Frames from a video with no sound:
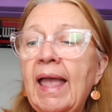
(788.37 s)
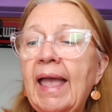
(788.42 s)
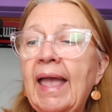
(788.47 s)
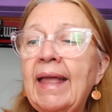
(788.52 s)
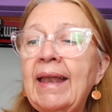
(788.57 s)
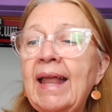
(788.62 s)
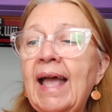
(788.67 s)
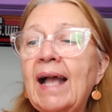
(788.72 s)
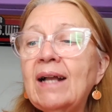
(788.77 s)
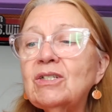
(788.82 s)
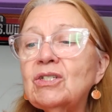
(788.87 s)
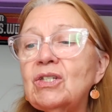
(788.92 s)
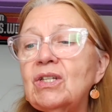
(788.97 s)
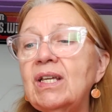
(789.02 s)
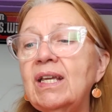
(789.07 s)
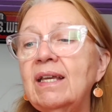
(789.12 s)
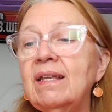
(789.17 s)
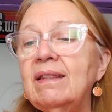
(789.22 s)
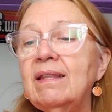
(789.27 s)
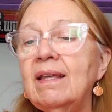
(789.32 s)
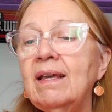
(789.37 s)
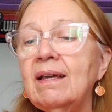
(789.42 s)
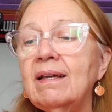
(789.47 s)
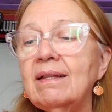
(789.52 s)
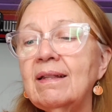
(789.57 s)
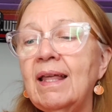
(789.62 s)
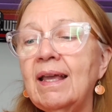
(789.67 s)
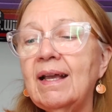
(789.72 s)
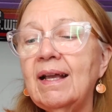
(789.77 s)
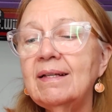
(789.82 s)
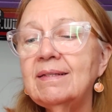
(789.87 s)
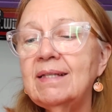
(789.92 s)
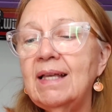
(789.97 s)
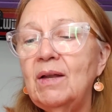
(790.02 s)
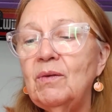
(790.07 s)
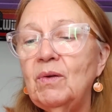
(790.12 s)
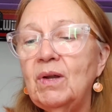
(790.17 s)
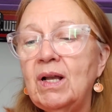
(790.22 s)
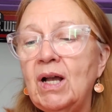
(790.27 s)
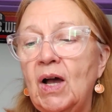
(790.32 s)
And actually in the, like I
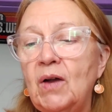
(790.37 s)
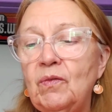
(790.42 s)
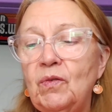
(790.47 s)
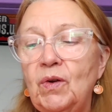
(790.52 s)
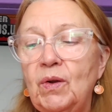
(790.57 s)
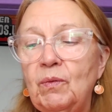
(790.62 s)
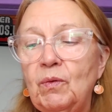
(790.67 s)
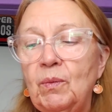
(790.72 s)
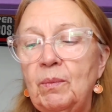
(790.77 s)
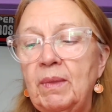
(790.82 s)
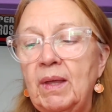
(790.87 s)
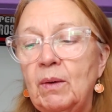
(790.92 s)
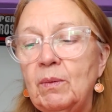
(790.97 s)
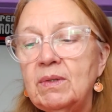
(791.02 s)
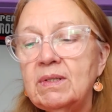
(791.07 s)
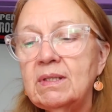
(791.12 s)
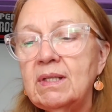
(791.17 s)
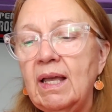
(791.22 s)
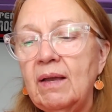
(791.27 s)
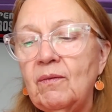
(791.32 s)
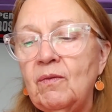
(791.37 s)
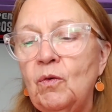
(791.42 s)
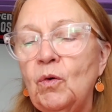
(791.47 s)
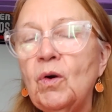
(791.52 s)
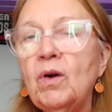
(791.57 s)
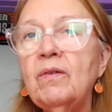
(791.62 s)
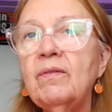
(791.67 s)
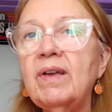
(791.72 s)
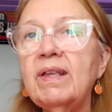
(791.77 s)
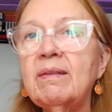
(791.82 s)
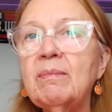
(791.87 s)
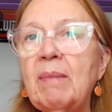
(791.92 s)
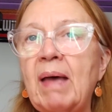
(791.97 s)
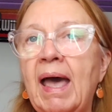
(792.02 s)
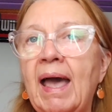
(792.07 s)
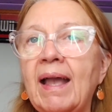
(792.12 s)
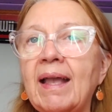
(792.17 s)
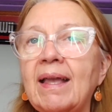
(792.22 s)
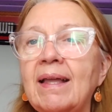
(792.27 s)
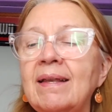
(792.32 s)
said, recovery room, there was like 4 of us
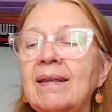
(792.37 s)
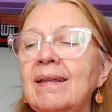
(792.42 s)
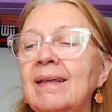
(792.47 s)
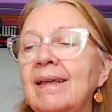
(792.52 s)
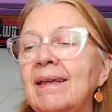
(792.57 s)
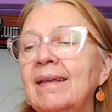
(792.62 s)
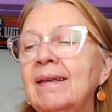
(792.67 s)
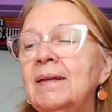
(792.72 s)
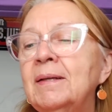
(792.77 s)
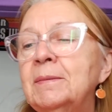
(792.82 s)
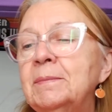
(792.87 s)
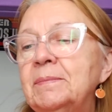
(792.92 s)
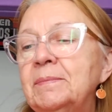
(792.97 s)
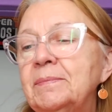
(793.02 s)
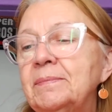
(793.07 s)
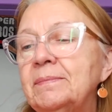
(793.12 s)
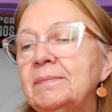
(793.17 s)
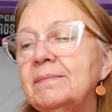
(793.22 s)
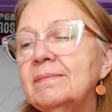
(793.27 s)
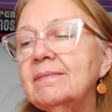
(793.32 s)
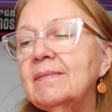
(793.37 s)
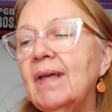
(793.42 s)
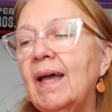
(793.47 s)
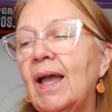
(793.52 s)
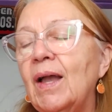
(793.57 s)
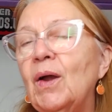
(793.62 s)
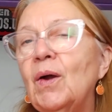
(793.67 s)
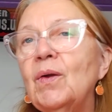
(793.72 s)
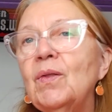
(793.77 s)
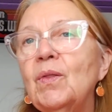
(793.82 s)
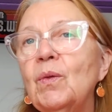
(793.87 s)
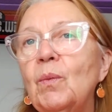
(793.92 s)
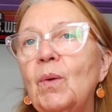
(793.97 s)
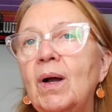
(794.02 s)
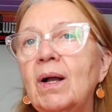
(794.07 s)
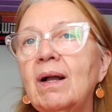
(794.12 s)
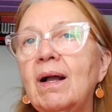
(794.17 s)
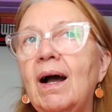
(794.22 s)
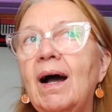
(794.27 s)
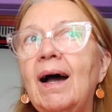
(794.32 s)
back, and I heard the
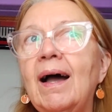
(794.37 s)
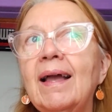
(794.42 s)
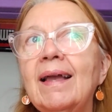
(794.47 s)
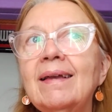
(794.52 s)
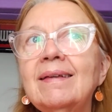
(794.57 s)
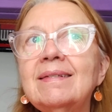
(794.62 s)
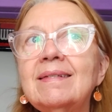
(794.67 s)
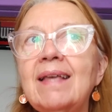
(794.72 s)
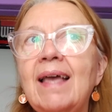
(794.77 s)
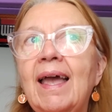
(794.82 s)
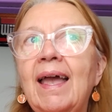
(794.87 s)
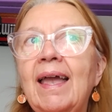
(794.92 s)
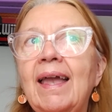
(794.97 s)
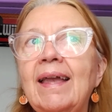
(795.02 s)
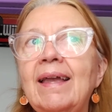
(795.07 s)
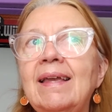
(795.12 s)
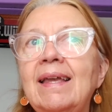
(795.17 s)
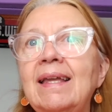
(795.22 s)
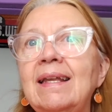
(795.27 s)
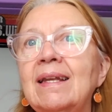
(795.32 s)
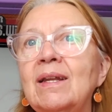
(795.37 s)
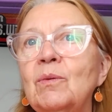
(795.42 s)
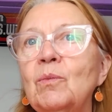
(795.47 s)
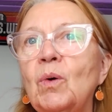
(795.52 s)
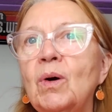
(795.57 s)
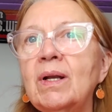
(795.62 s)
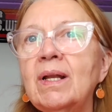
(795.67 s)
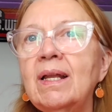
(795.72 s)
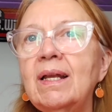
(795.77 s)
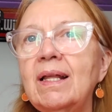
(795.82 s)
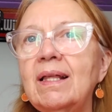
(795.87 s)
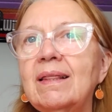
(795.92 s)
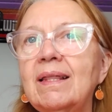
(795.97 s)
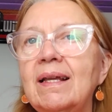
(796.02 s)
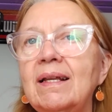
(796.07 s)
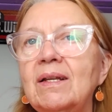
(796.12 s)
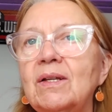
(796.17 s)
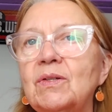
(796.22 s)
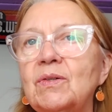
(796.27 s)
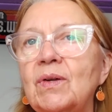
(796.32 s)
one guy say he didn't want
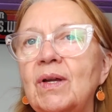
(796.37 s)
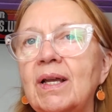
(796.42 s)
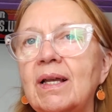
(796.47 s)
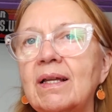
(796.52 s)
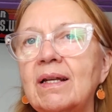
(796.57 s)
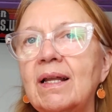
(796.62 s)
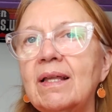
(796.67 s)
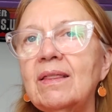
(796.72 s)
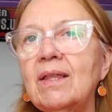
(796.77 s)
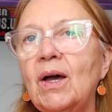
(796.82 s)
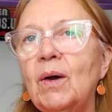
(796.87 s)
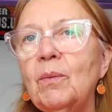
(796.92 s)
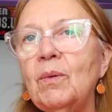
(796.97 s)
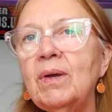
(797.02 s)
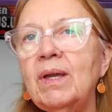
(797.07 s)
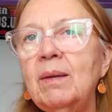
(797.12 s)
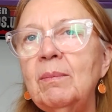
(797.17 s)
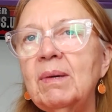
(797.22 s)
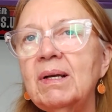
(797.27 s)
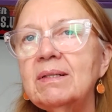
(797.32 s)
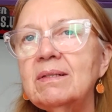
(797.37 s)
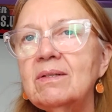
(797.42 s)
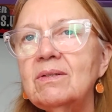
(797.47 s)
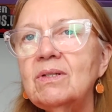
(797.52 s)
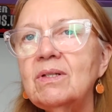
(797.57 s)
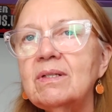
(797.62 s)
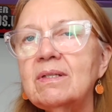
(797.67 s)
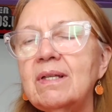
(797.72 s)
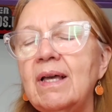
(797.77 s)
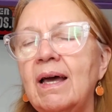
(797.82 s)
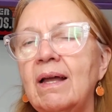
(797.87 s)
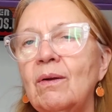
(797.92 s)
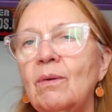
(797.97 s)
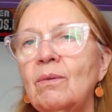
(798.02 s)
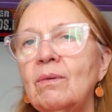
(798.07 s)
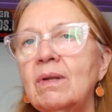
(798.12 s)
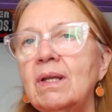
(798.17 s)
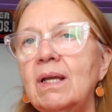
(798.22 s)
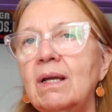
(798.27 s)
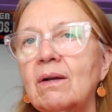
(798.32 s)
anything to drink, and I thought, well, he must have just had
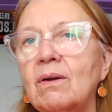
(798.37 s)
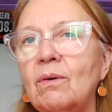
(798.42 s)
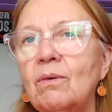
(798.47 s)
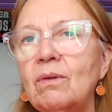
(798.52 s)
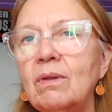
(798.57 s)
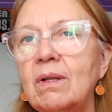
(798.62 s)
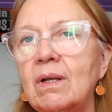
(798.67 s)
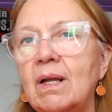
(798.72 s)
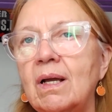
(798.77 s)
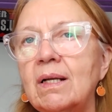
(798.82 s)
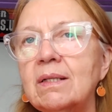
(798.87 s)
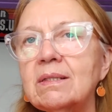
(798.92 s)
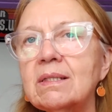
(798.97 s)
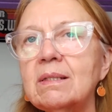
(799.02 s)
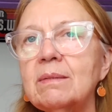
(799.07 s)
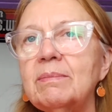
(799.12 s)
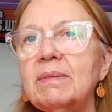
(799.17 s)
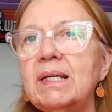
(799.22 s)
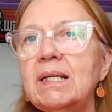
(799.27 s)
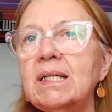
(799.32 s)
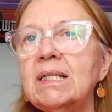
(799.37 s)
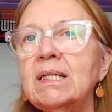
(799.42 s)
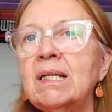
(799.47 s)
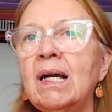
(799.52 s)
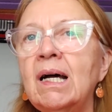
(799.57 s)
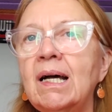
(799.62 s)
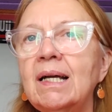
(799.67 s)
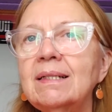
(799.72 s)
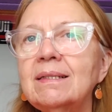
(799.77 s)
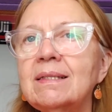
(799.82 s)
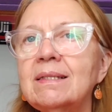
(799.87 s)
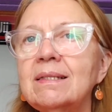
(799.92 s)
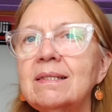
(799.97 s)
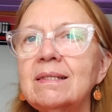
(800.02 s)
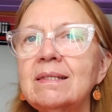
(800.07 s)
only a colonoscopy and not